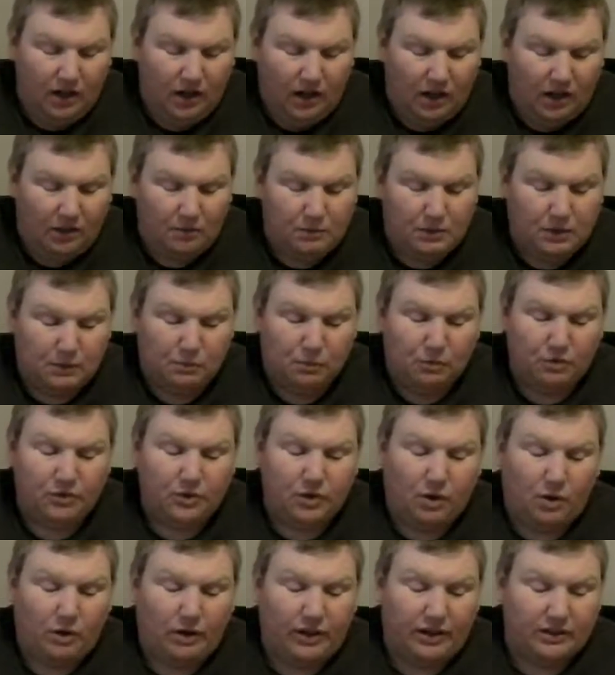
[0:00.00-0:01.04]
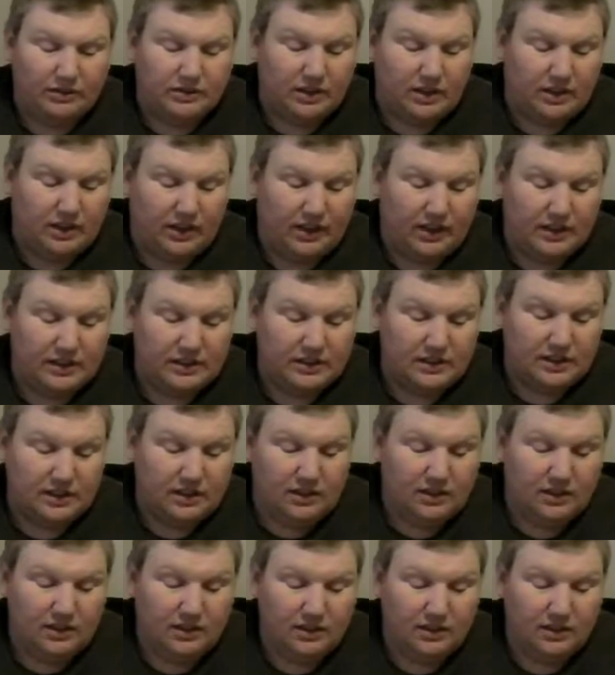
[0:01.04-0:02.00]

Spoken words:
Number 30 on the list,